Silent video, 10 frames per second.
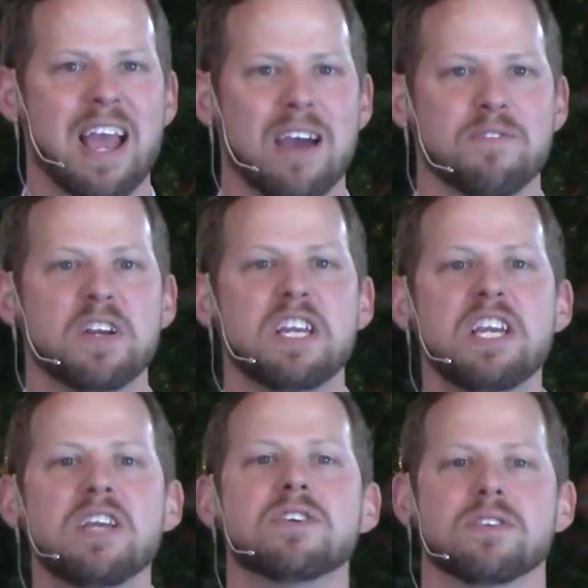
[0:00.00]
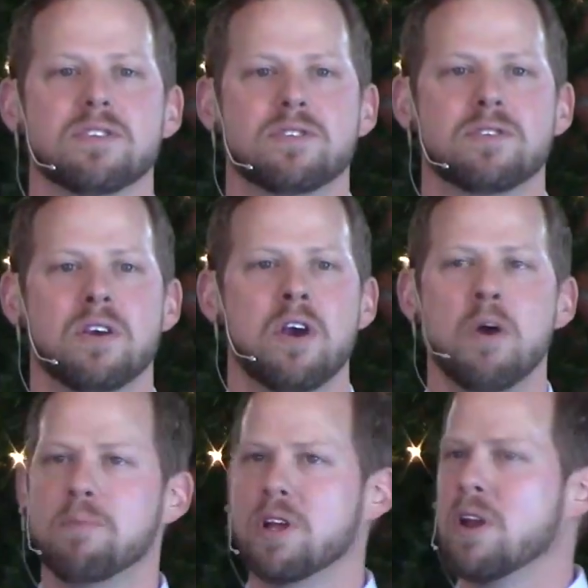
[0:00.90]
have for years.
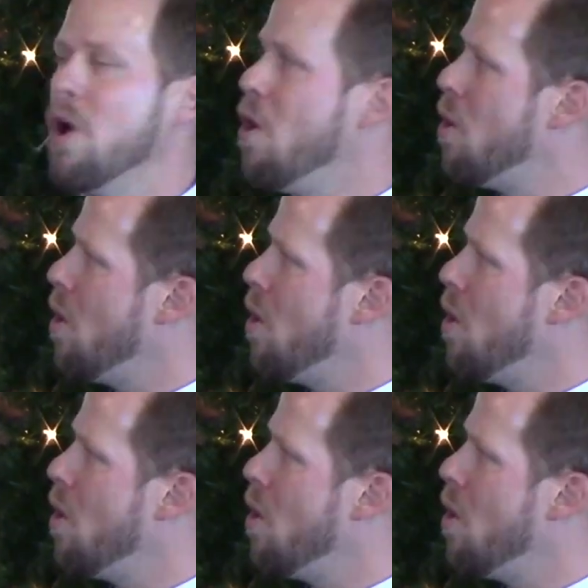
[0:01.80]
But